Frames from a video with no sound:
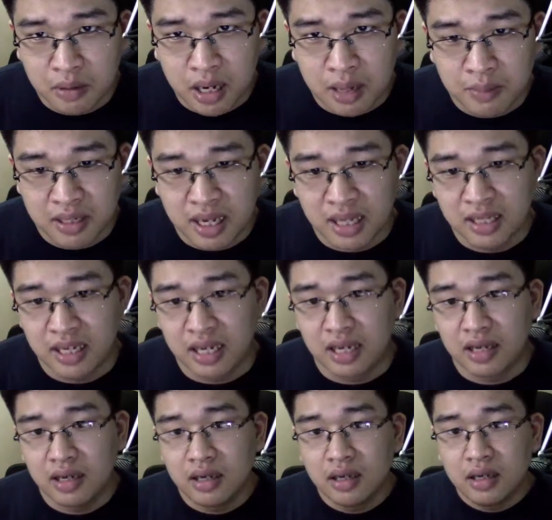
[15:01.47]
Muhammad
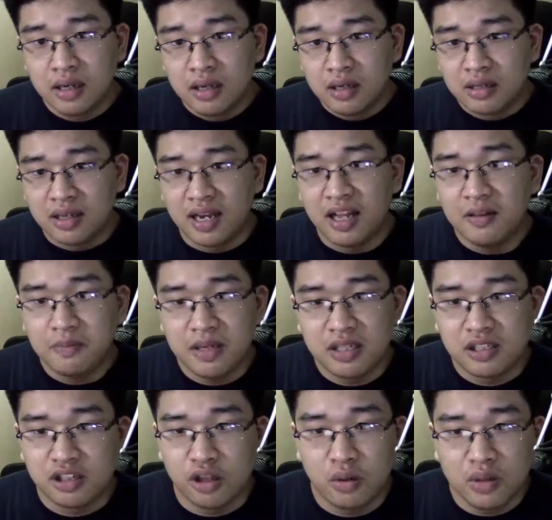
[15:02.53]
Ali, to help me
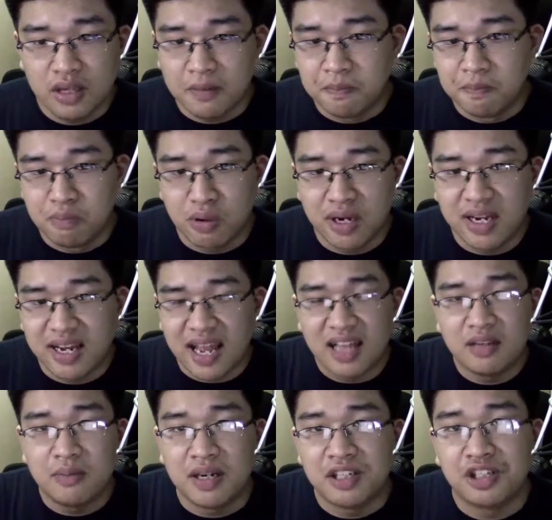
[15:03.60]
slowly break
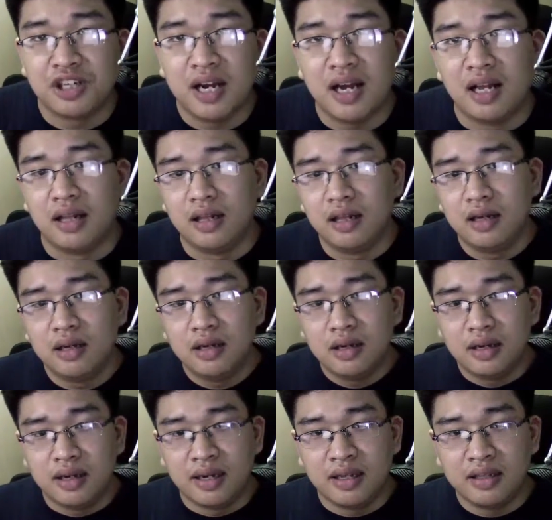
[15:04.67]
out of my shell,
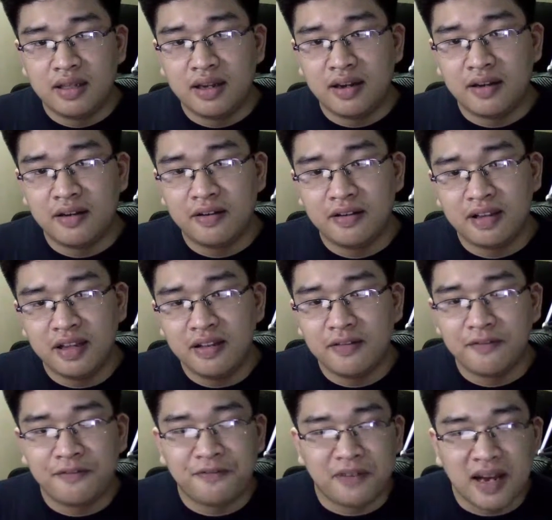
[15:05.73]
and then
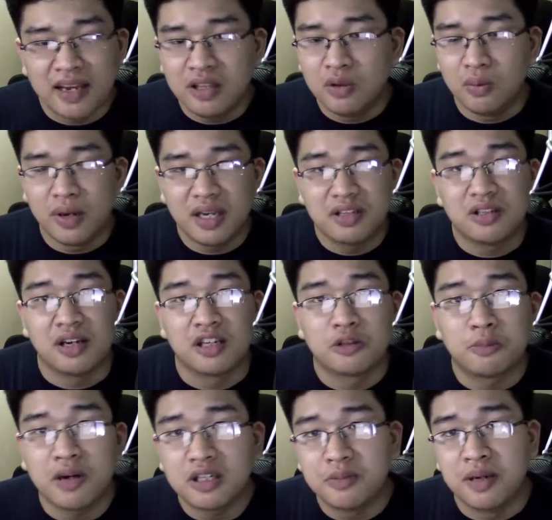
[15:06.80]
find ways to
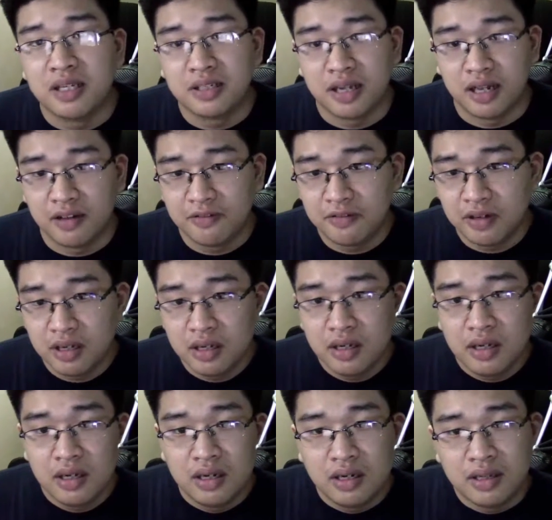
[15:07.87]
express myself.
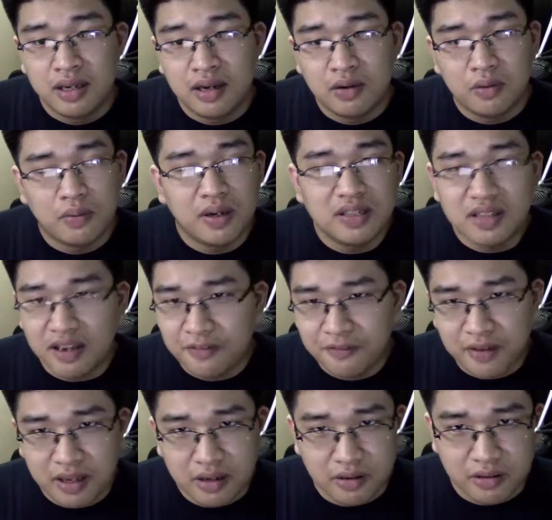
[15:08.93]
Now, once I
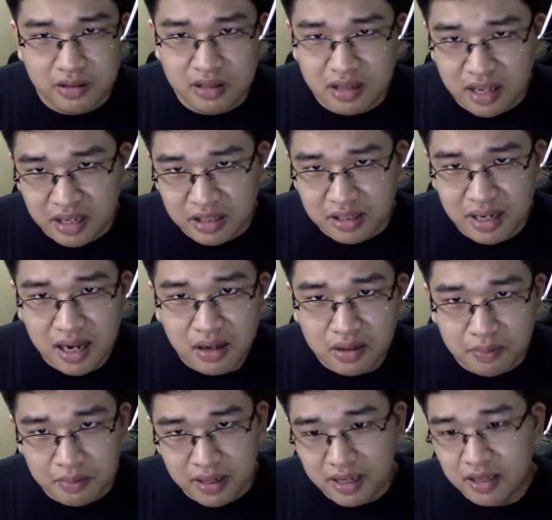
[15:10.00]
figured things out
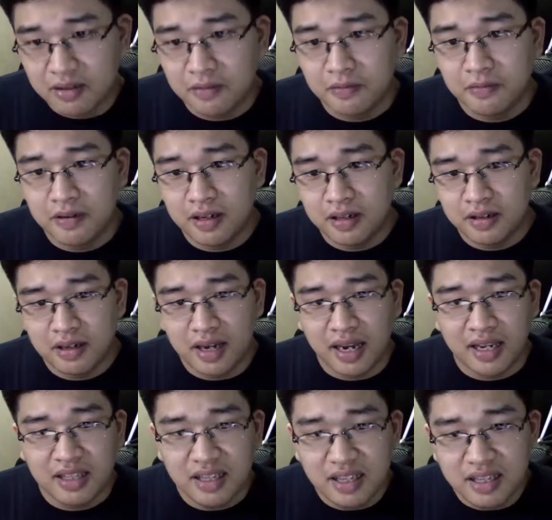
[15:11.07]
a bit, well,
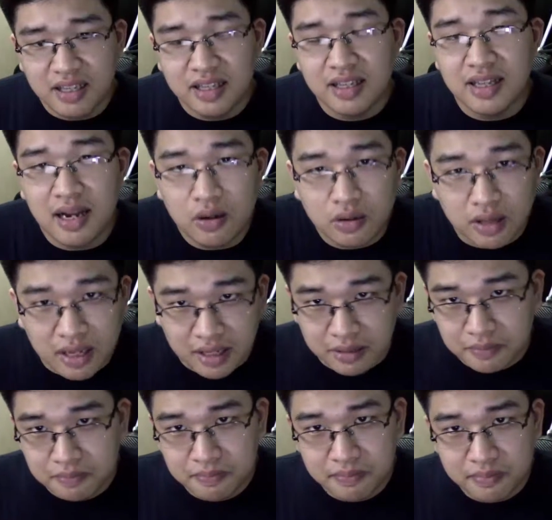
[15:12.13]
I needed an outlet.
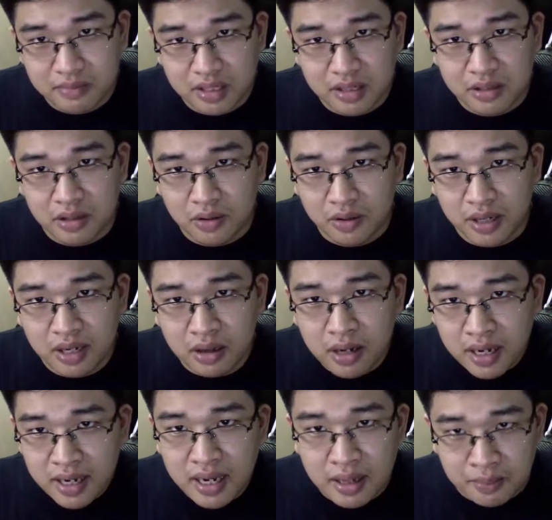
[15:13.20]
So here
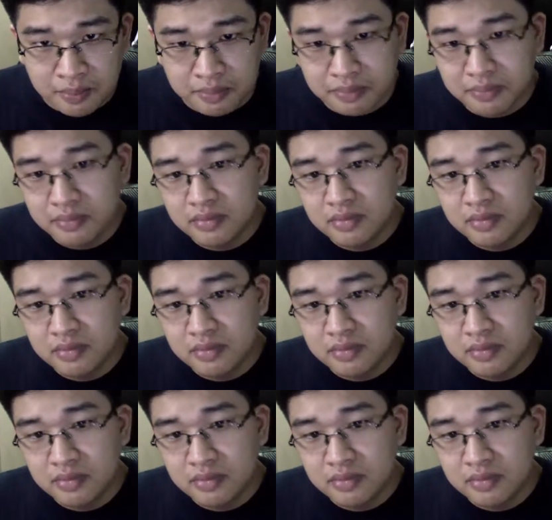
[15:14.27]
I am.